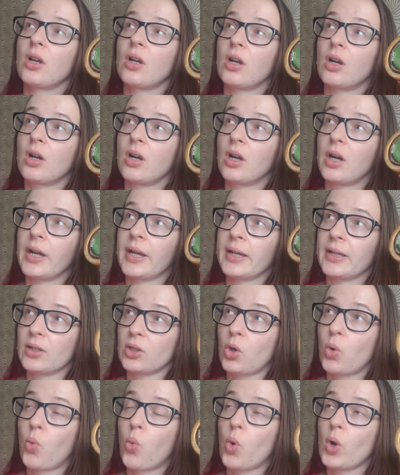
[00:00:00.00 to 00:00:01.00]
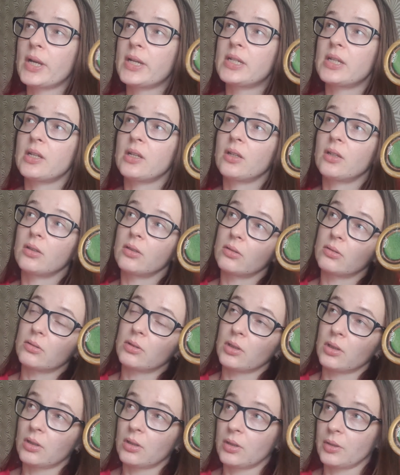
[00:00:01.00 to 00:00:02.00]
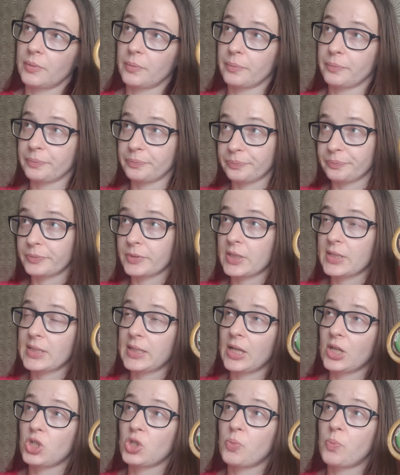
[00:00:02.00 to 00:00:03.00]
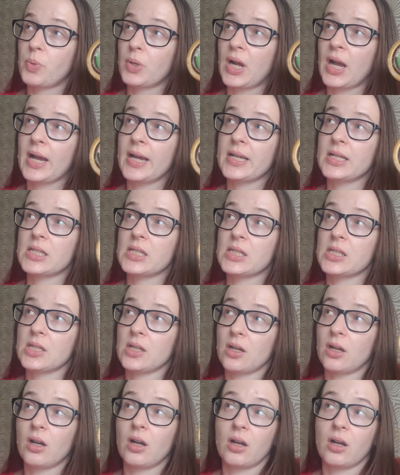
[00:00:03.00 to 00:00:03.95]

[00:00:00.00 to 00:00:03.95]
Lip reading: and quality slash price,